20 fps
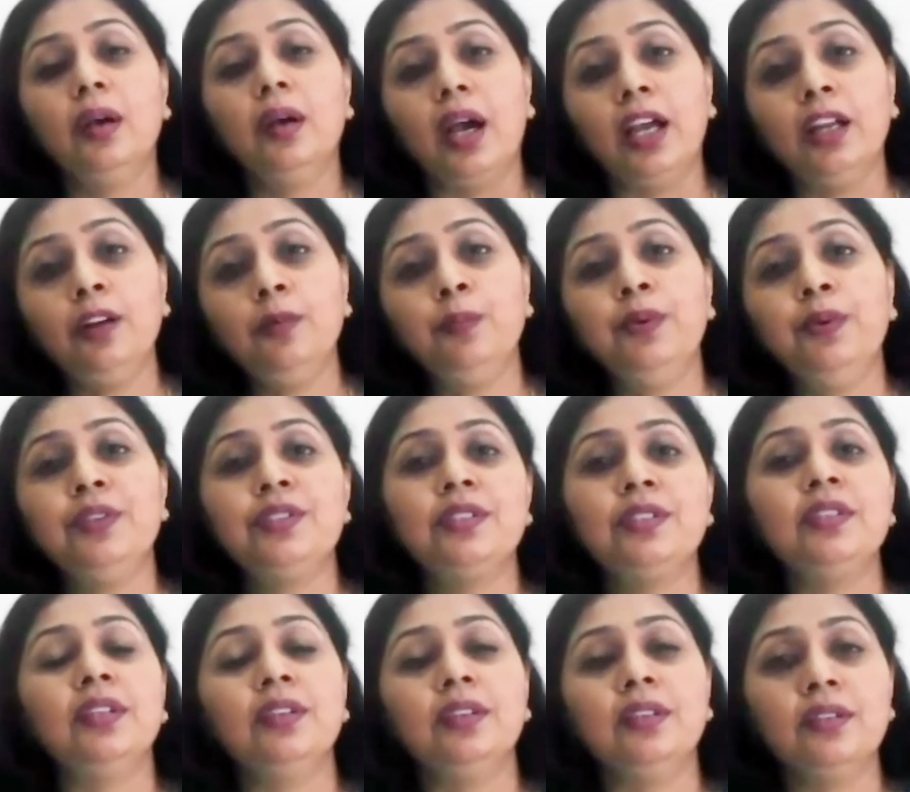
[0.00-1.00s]

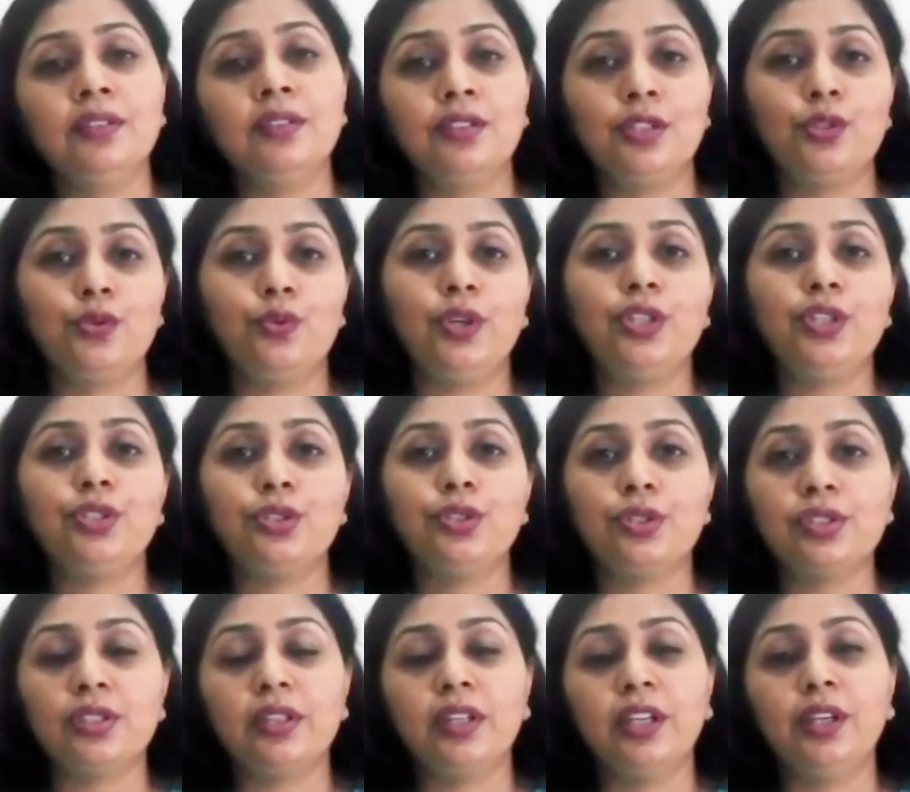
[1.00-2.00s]
unprecedented
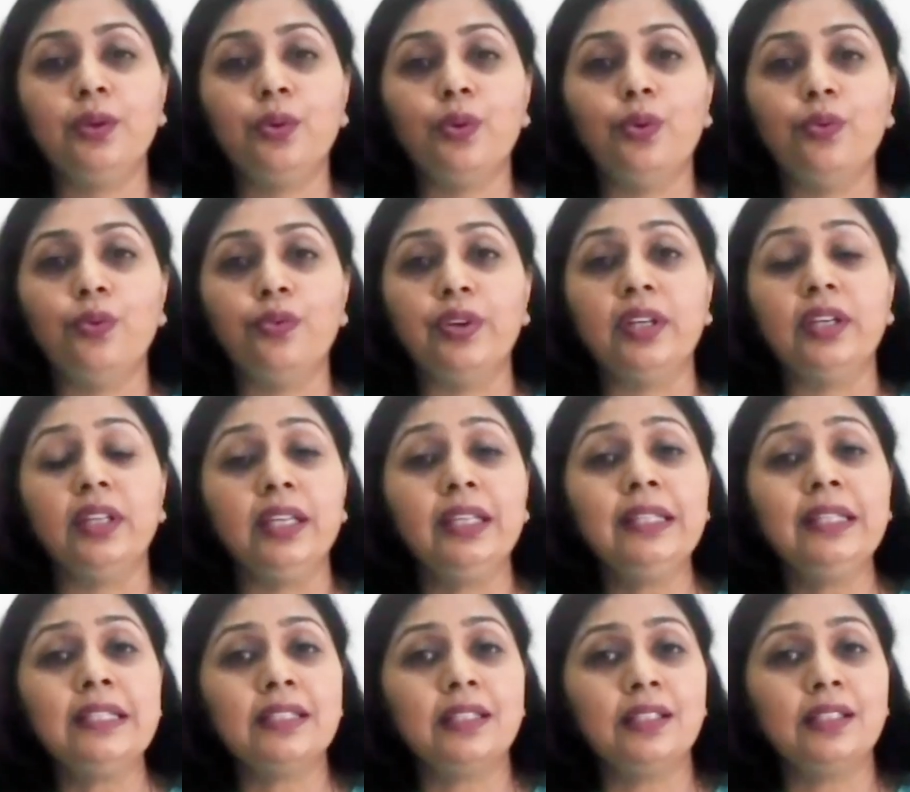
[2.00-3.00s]
situations like COVID,
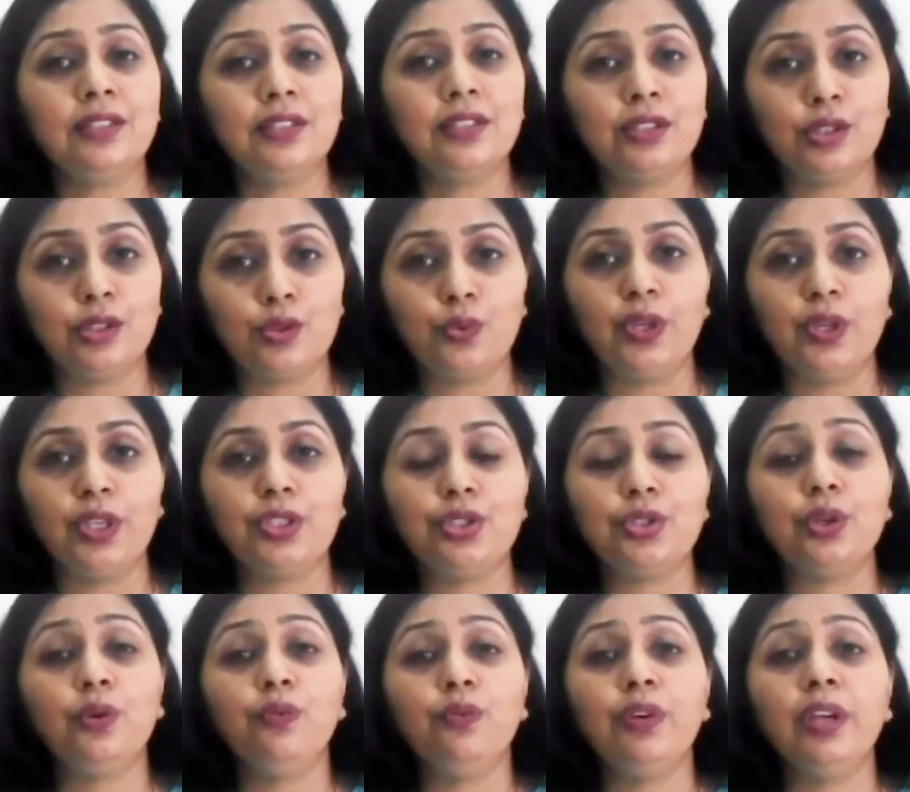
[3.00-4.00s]
in such
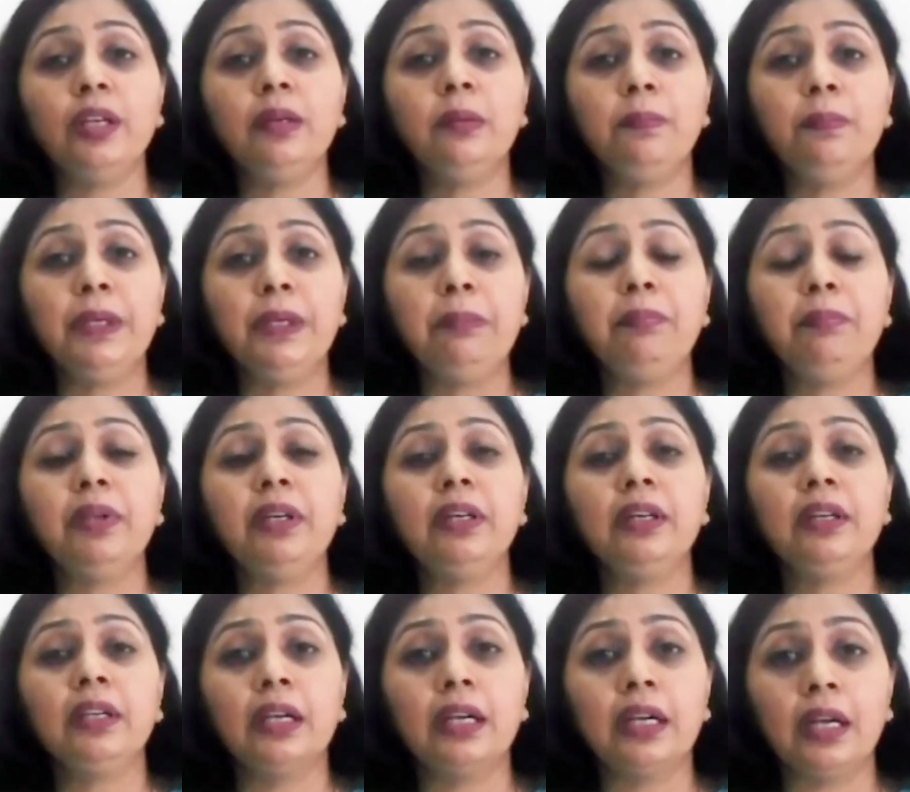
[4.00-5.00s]
situation when people
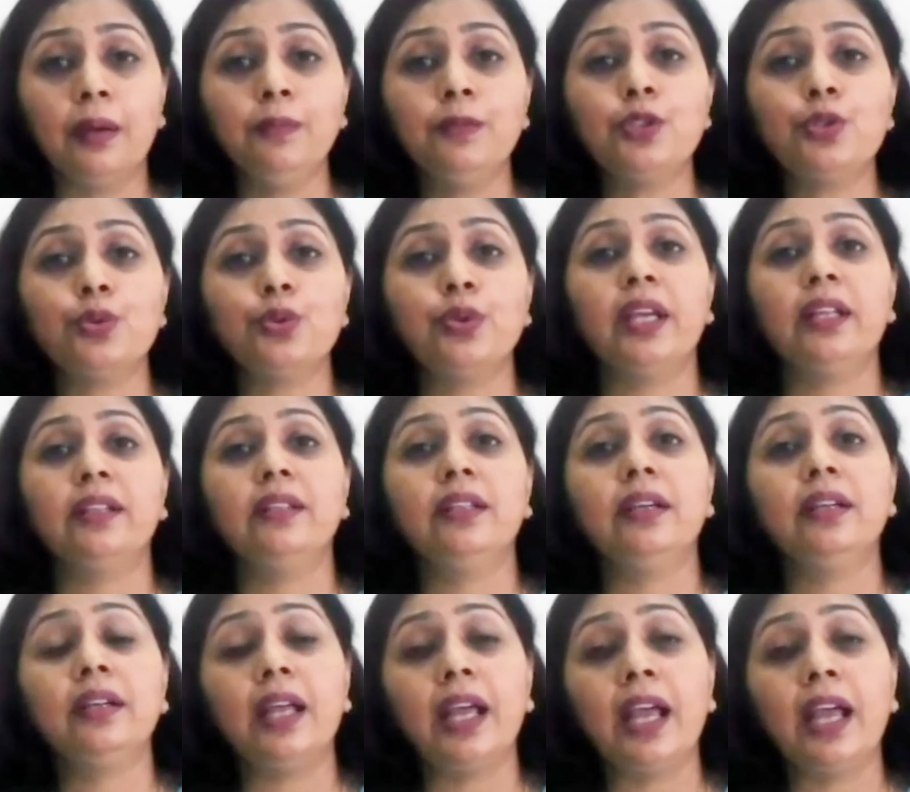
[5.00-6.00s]
come
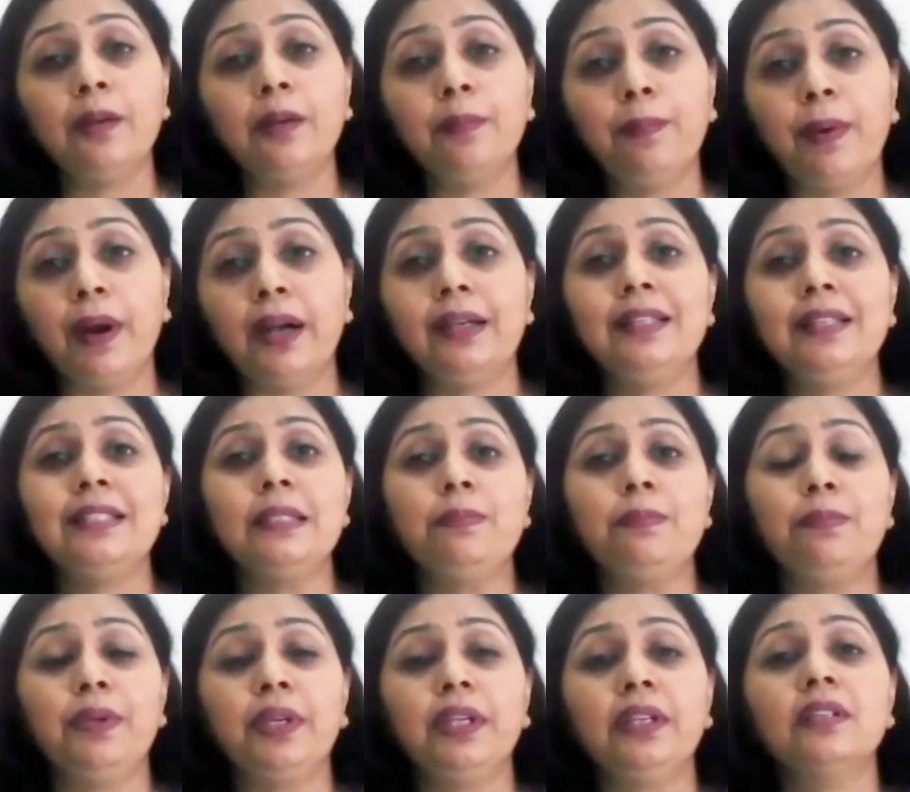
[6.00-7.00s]
together and
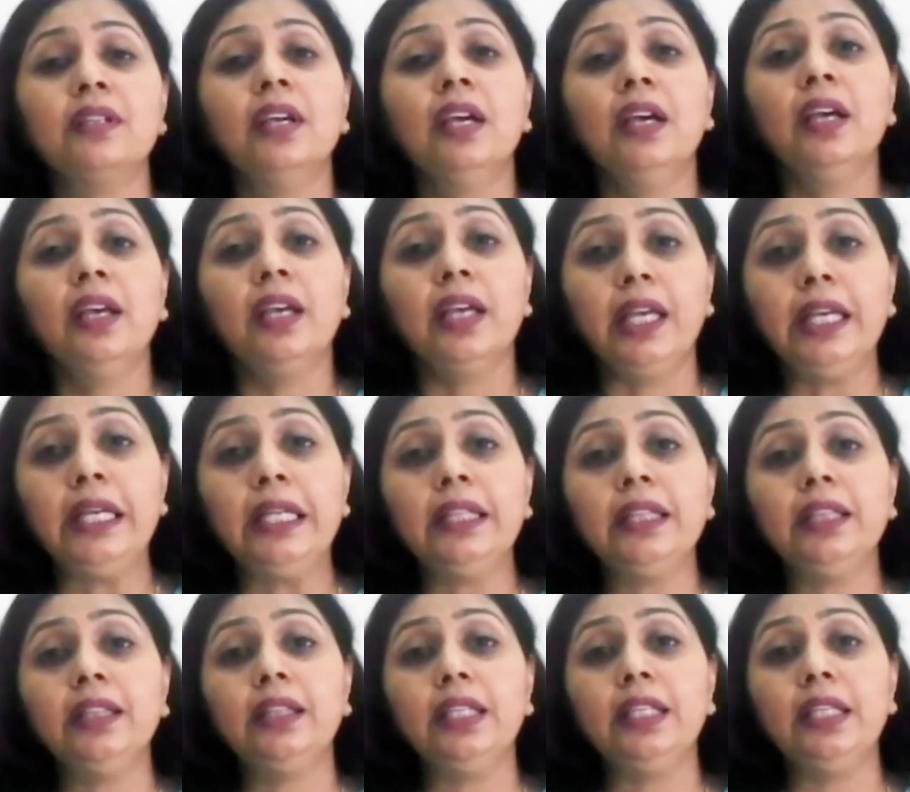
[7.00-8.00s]
participate
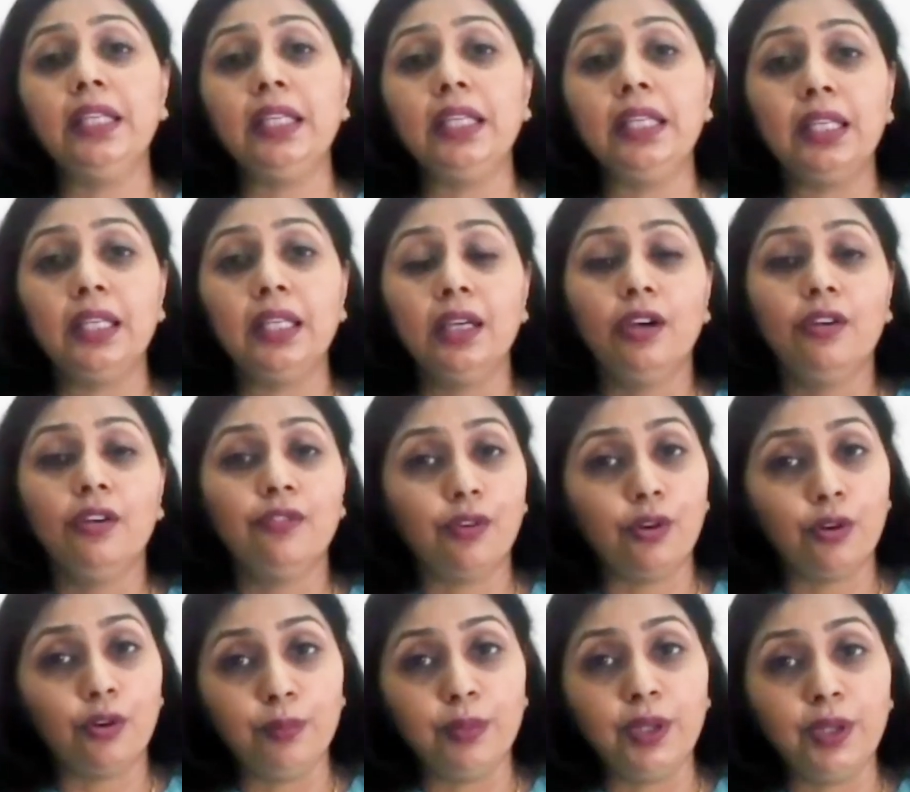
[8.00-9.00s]
in the
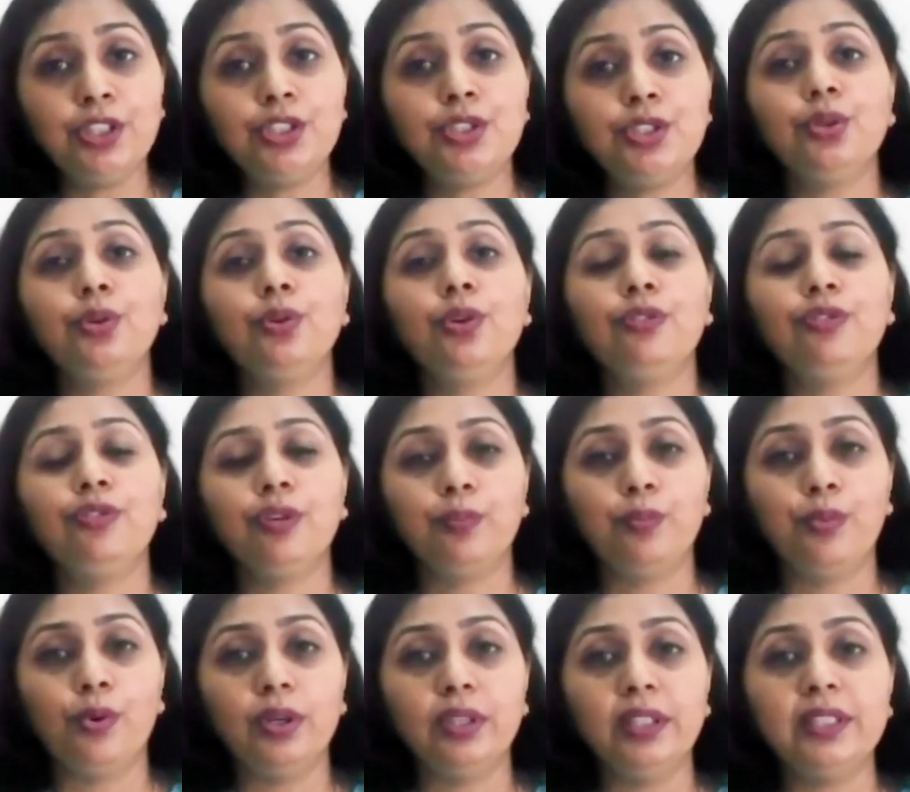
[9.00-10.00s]
formation of a
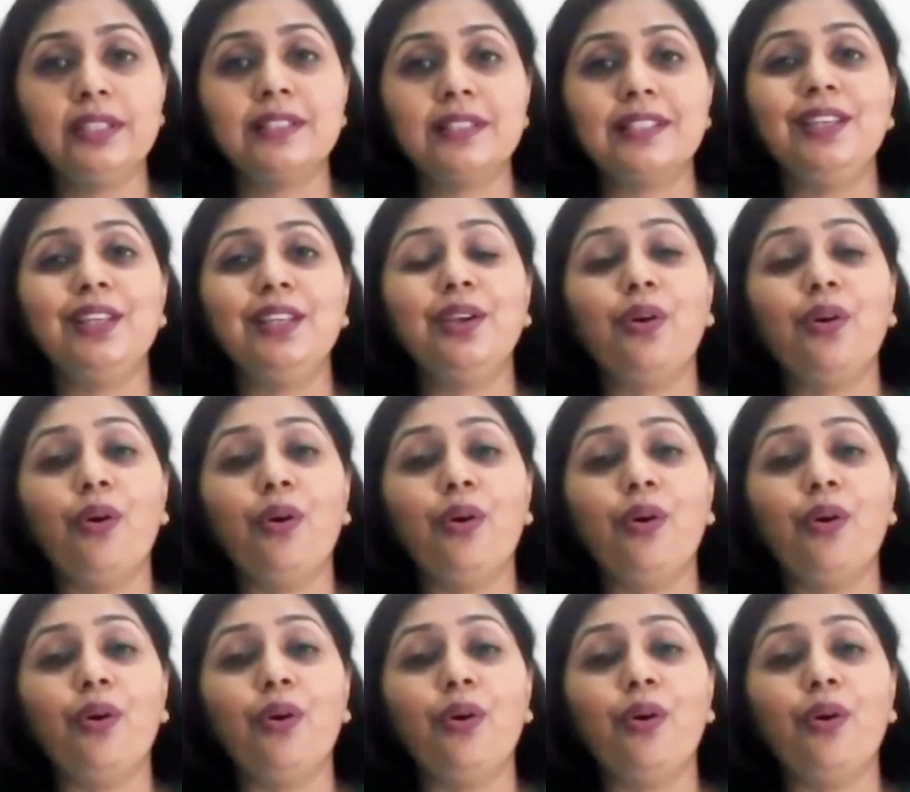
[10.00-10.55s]
policy